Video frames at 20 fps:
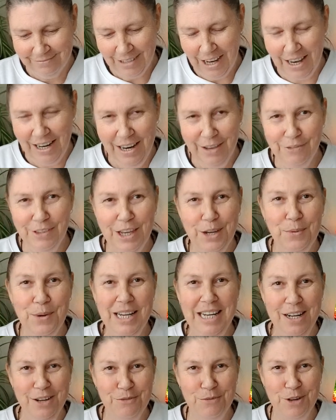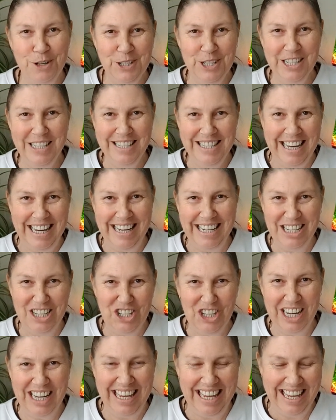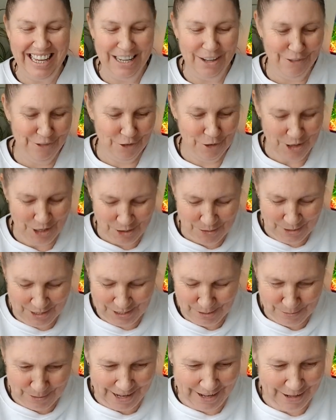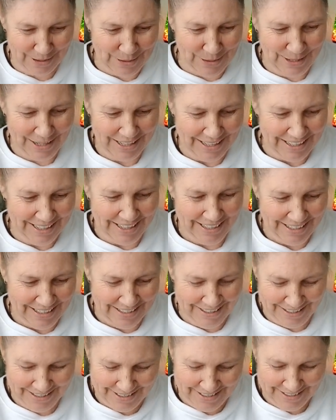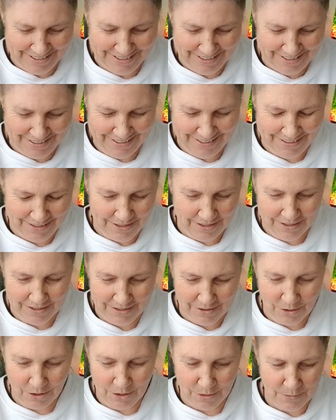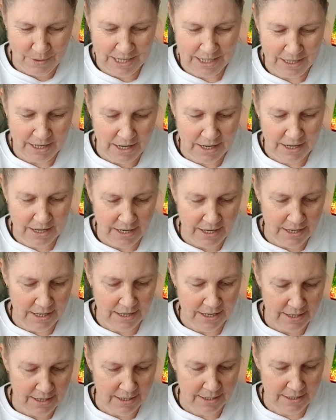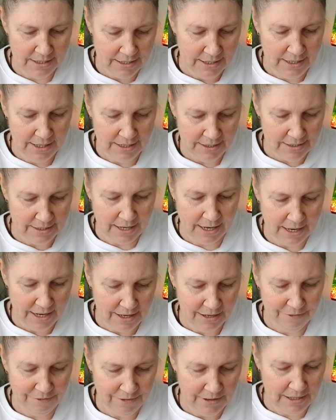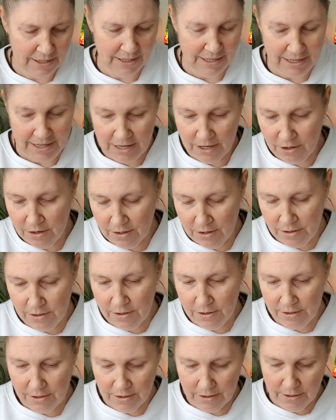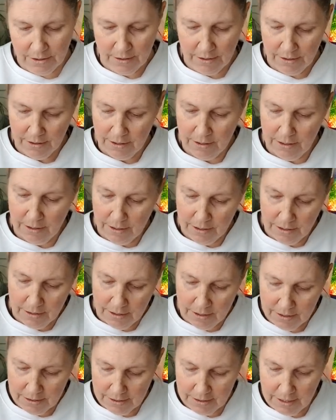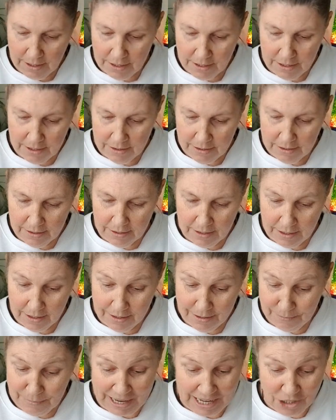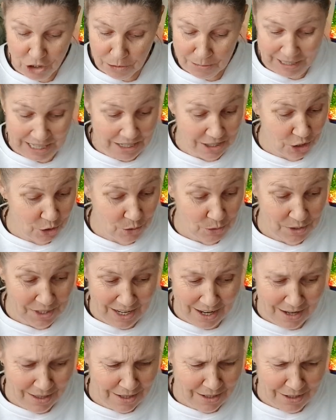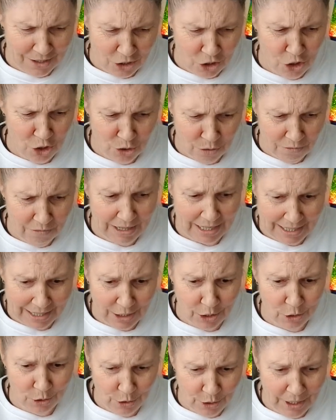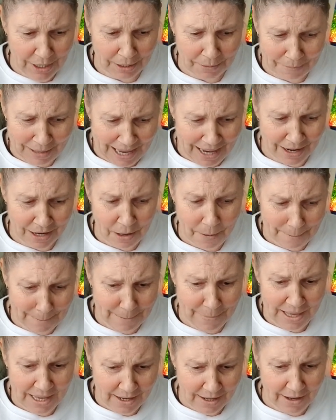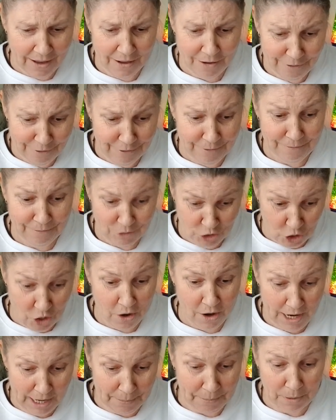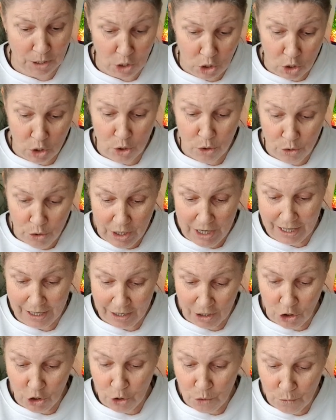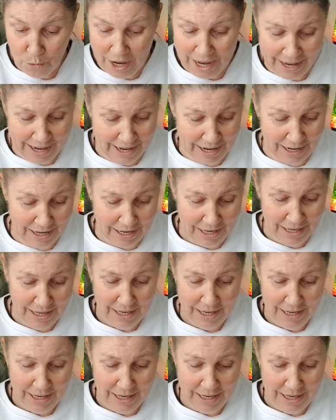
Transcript: I love the Queen of Wands energy here for you as well. We've got one card. Next card for Leo. This is Page of Pentacles. Yeah, this is you really learning, man. Big time. Learning a new way.